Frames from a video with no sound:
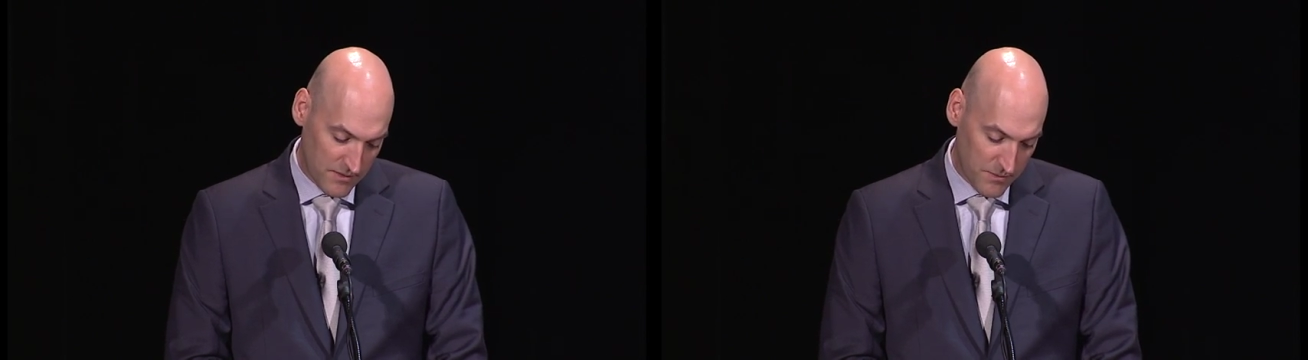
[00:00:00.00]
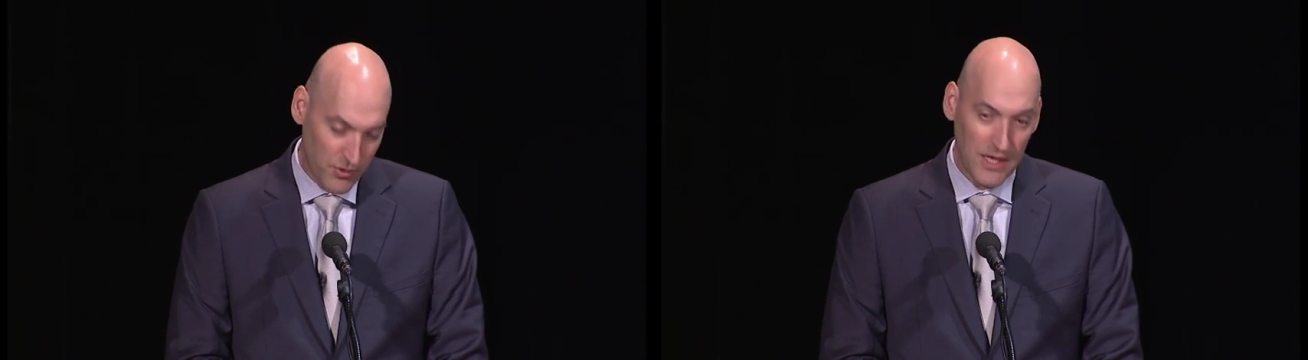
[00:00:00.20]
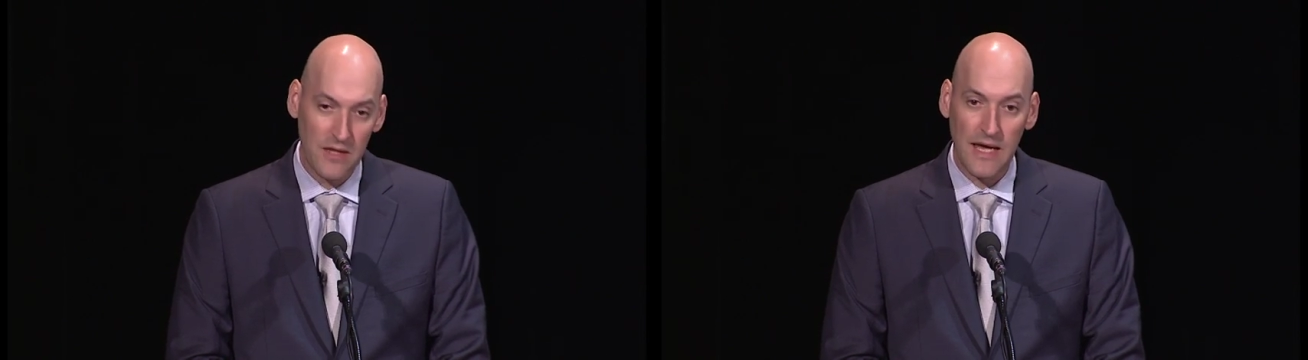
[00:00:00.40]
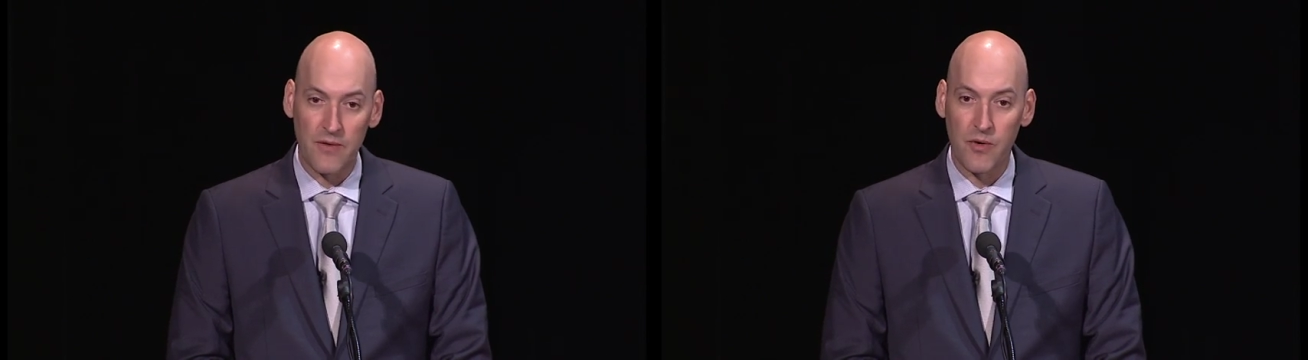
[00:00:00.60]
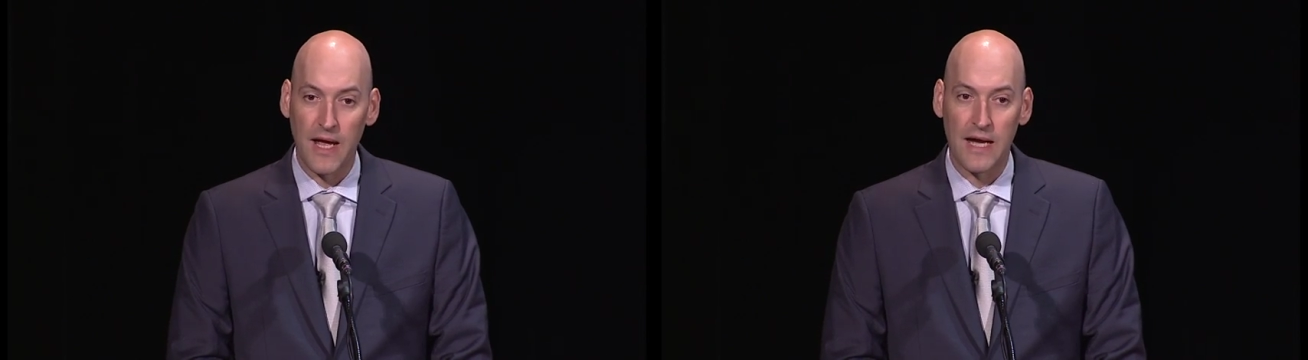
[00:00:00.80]
bringing that
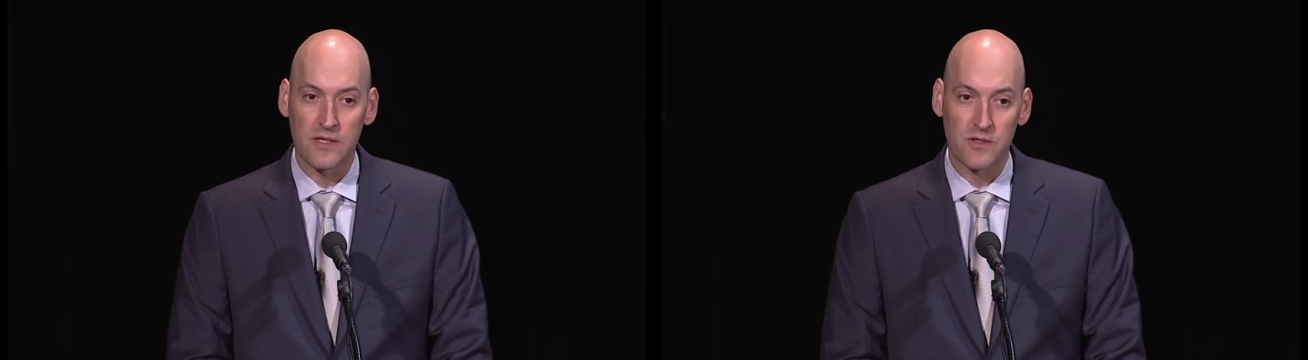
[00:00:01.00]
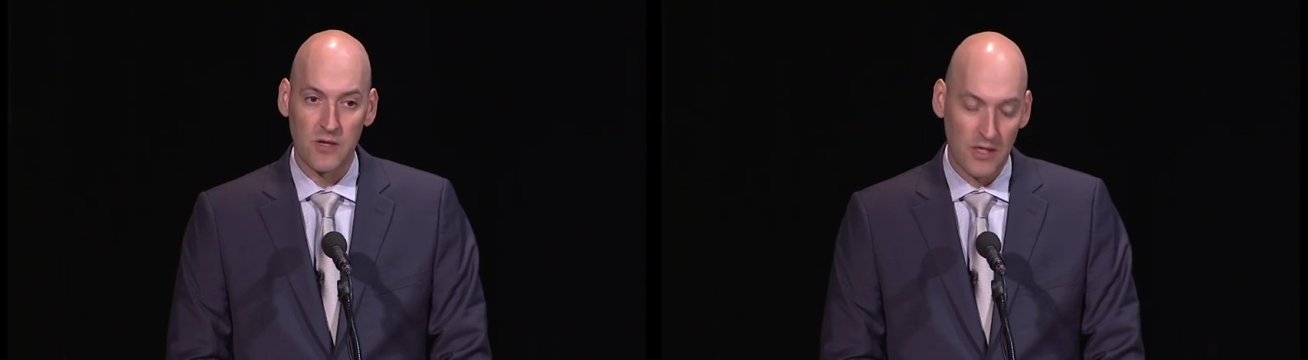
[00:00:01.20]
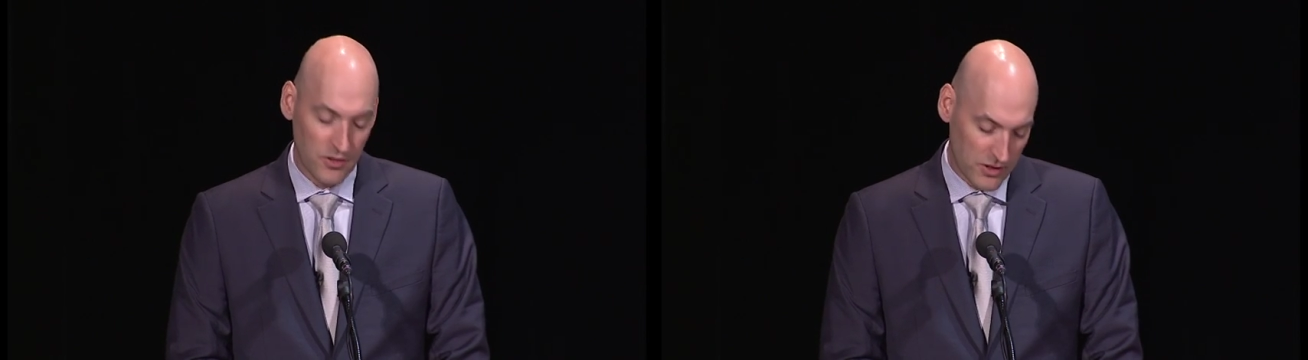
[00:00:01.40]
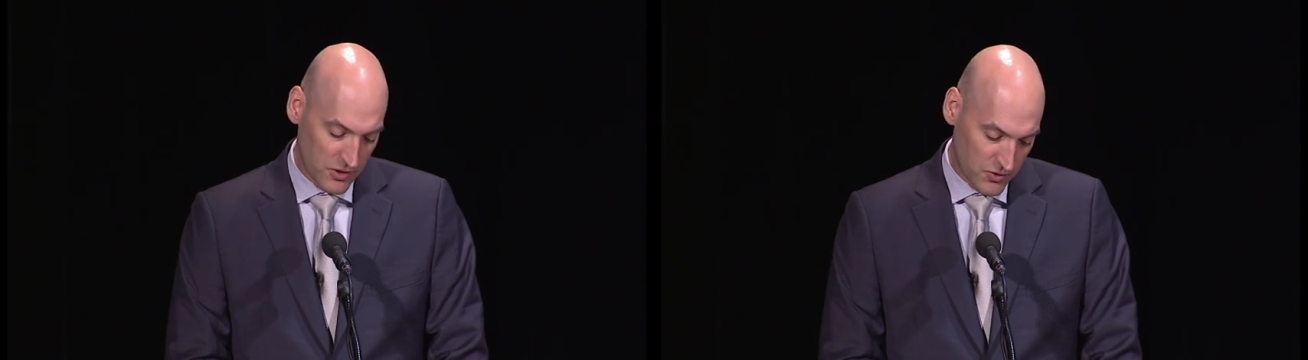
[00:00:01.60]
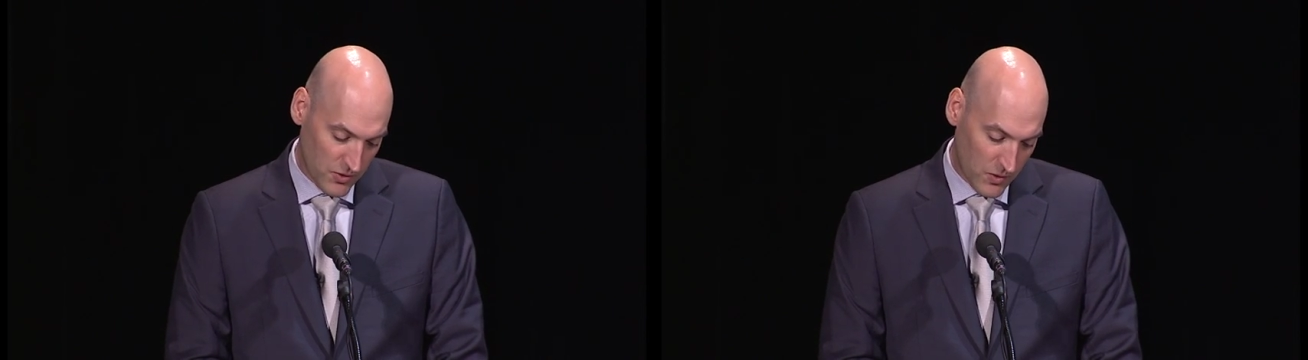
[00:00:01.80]
reactor under
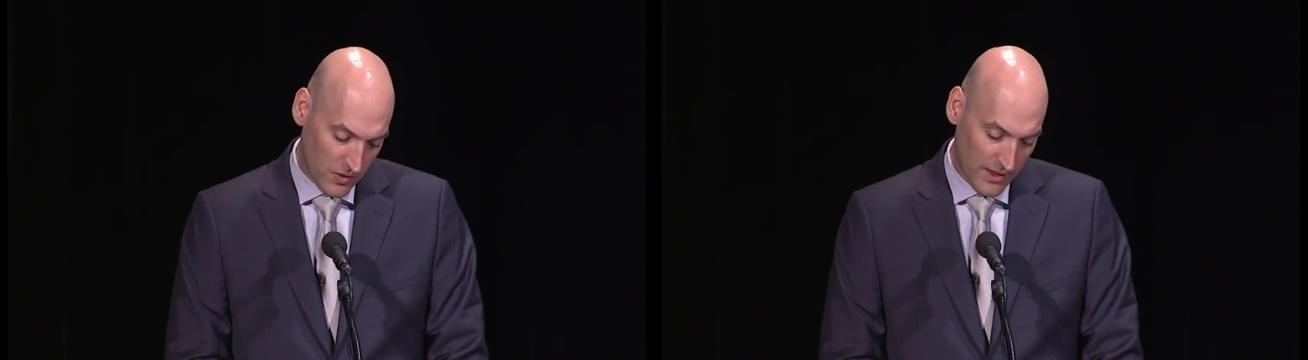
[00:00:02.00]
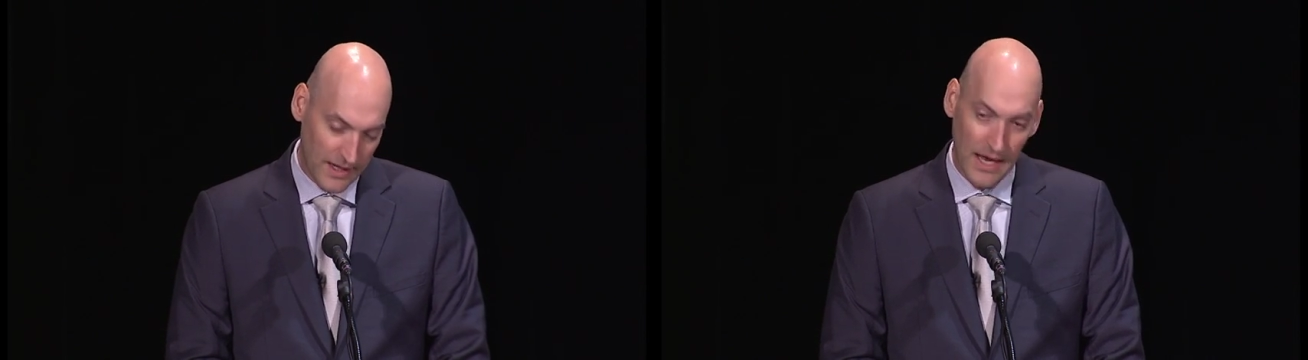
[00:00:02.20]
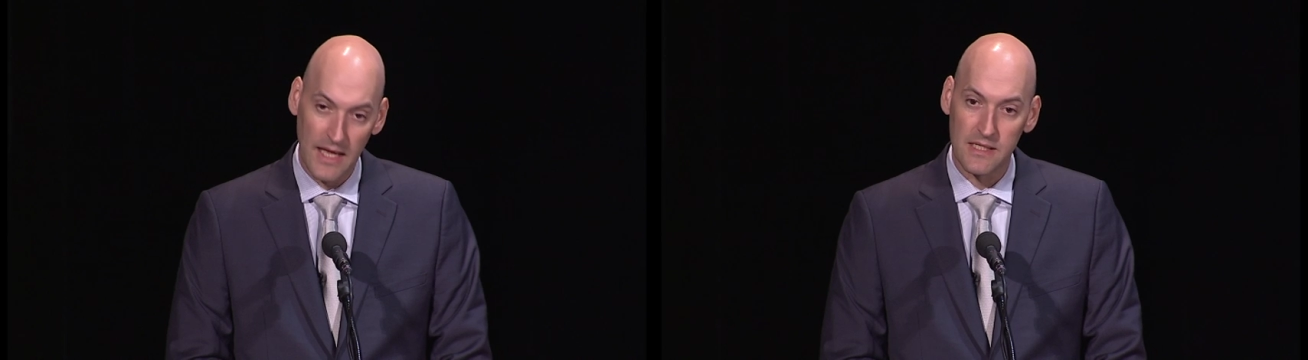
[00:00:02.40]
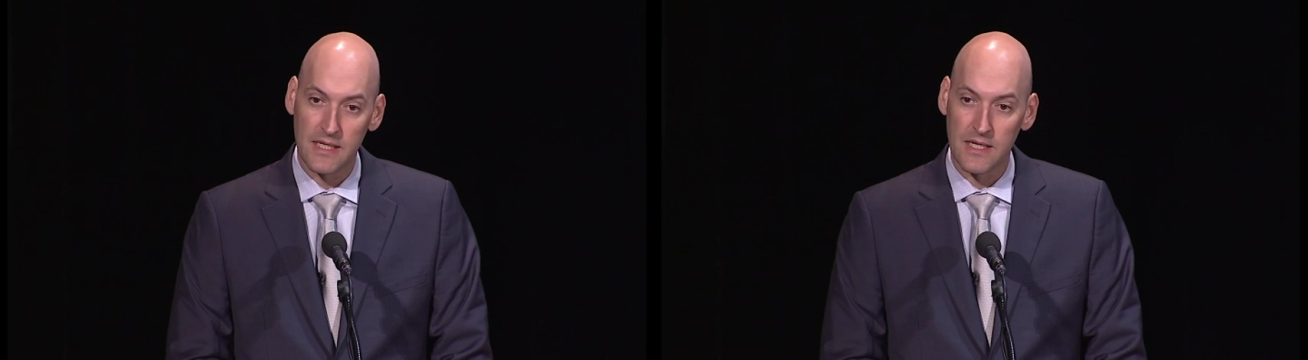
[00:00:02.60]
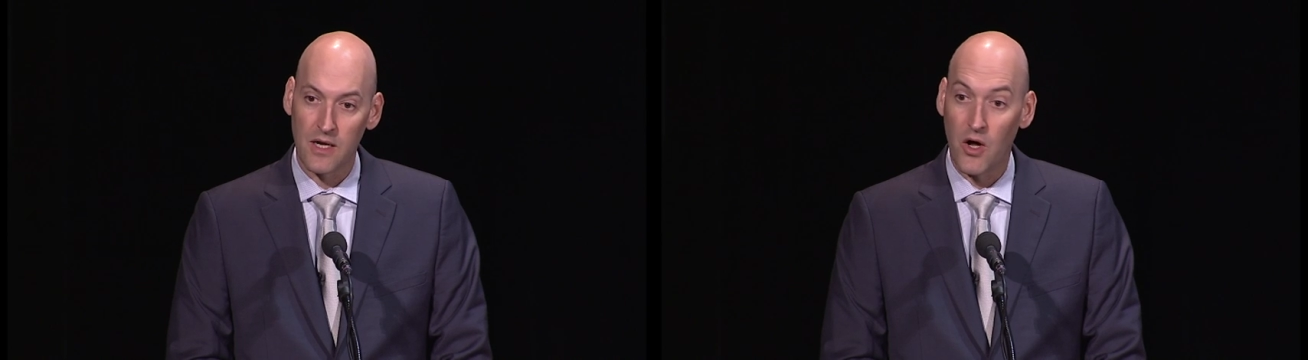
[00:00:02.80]
control and
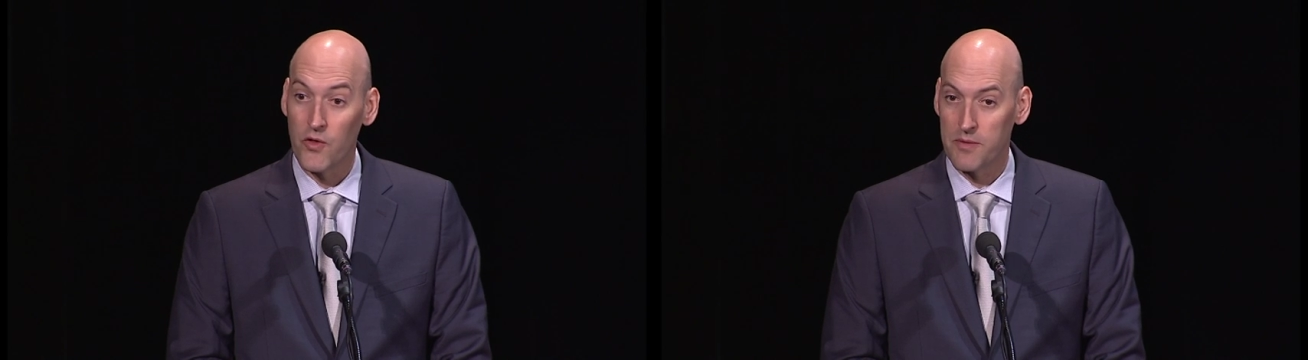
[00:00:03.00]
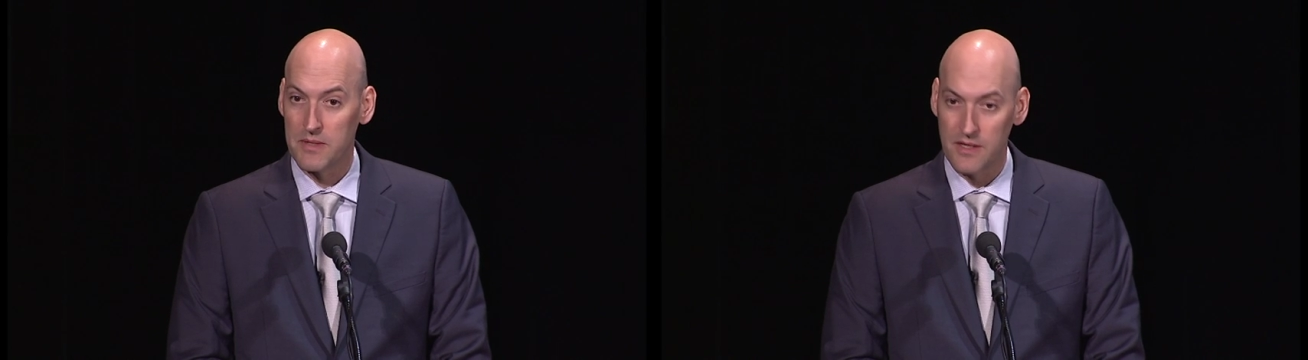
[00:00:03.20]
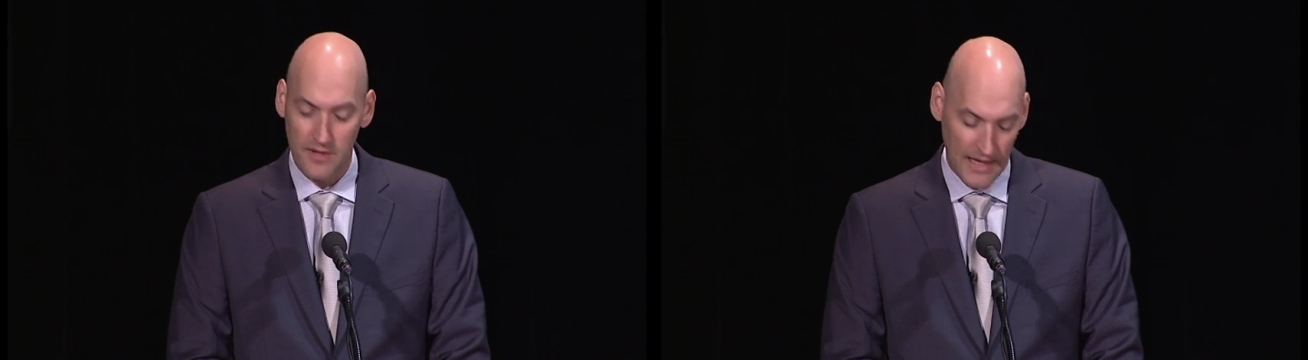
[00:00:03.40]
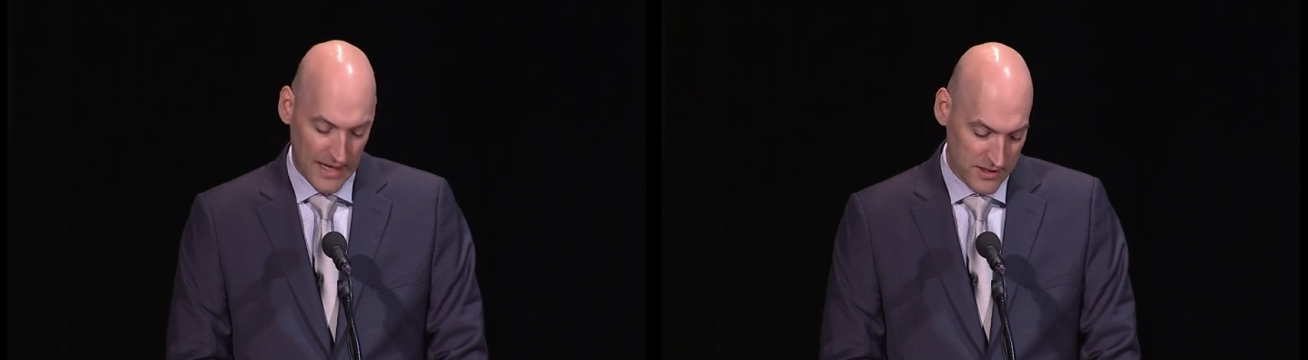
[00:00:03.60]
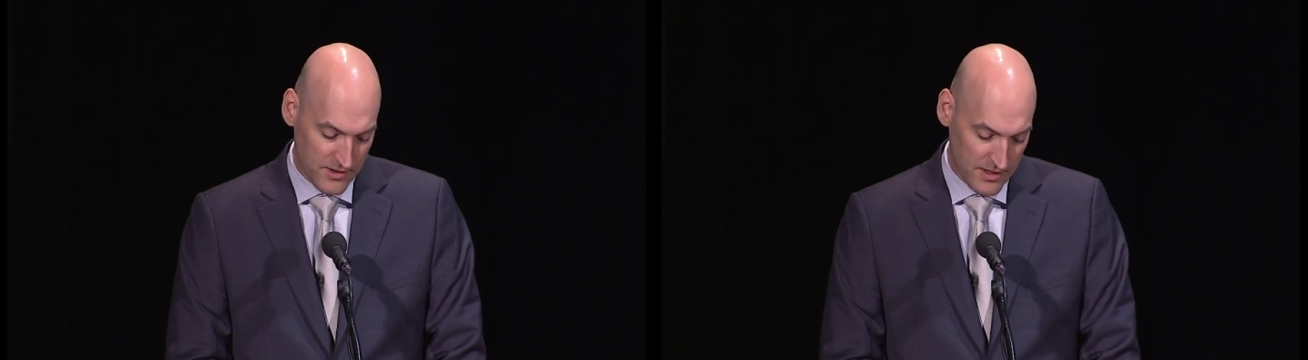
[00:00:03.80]
ending, ultimately, the
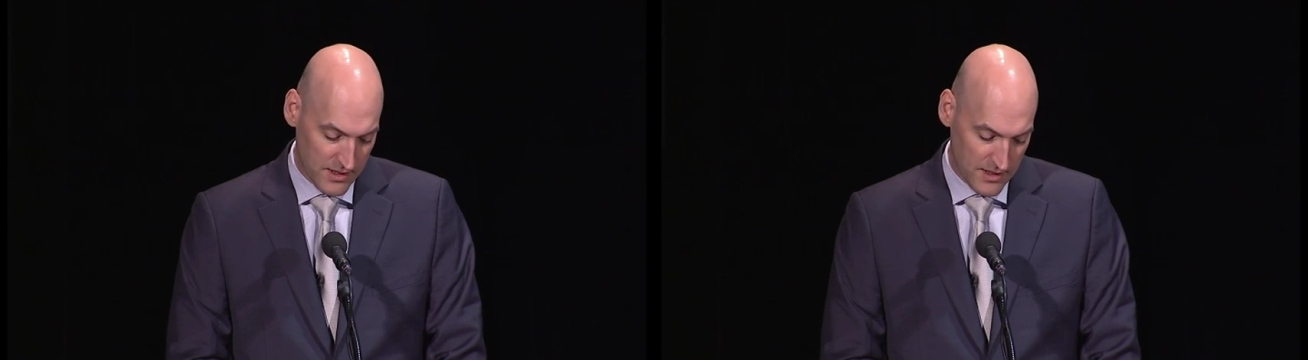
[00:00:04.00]
accident.